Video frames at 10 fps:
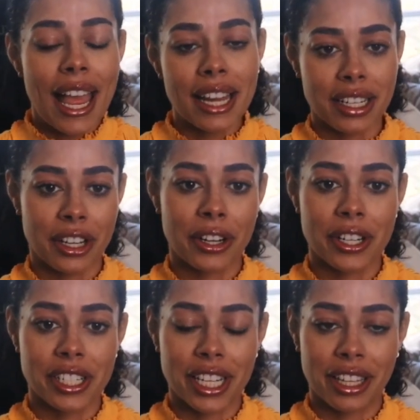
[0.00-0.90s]
and
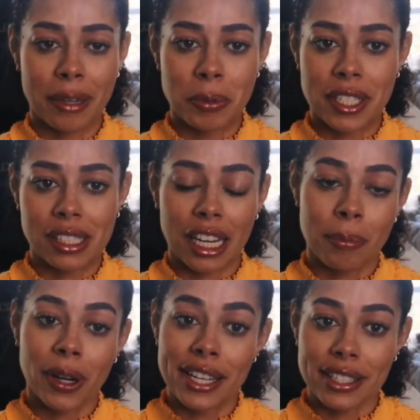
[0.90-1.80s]
encouraging them to stay
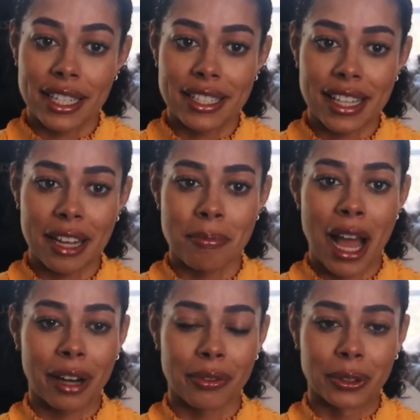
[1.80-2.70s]
present and
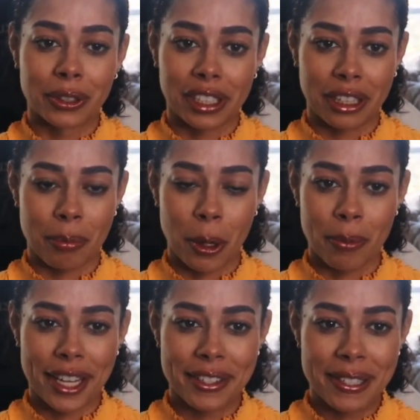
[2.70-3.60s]
mindful in the
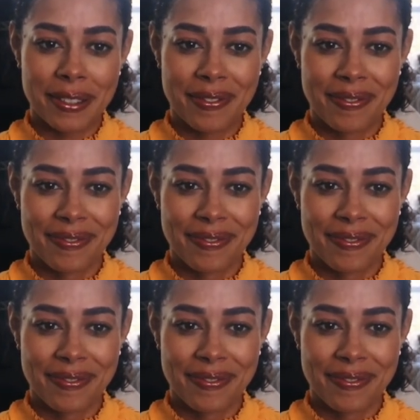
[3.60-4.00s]
moment.